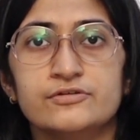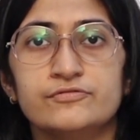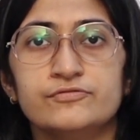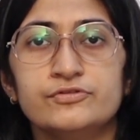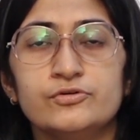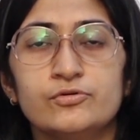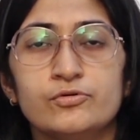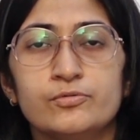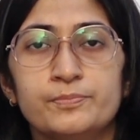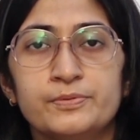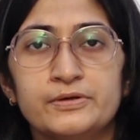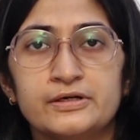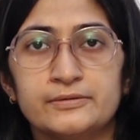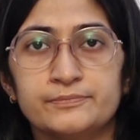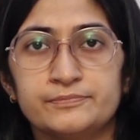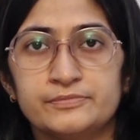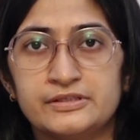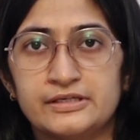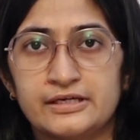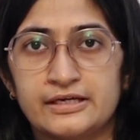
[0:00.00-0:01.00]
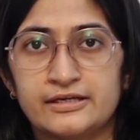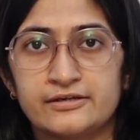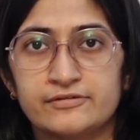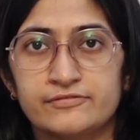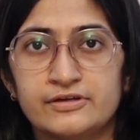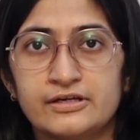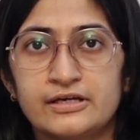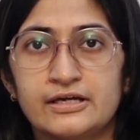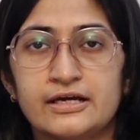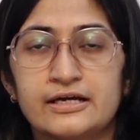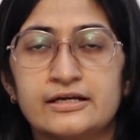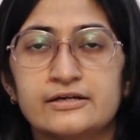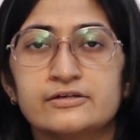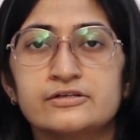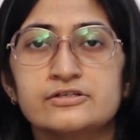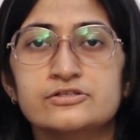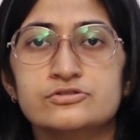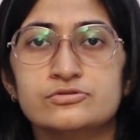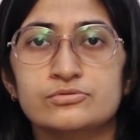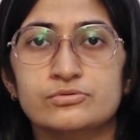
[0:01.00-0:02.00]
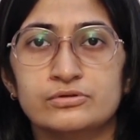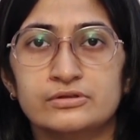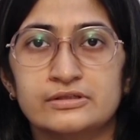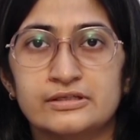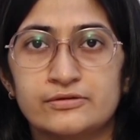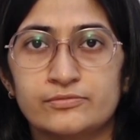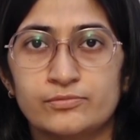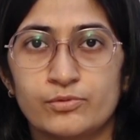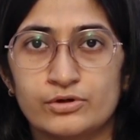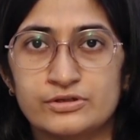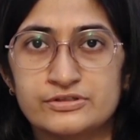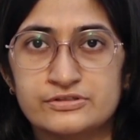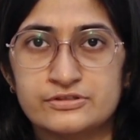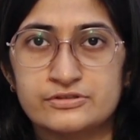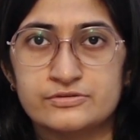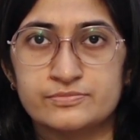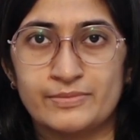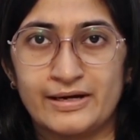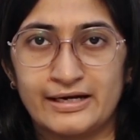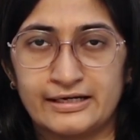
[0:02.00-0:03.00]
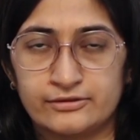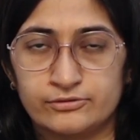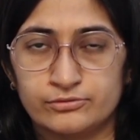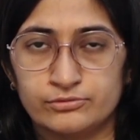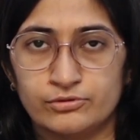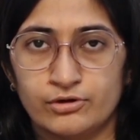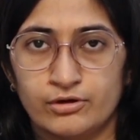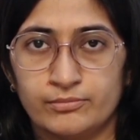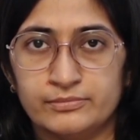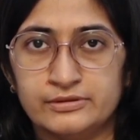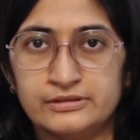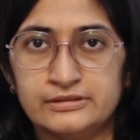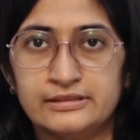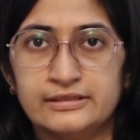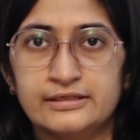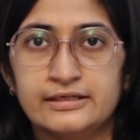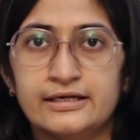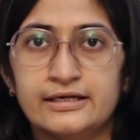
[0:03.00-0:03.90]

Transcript: we open up the airway and restore their voices back to normal.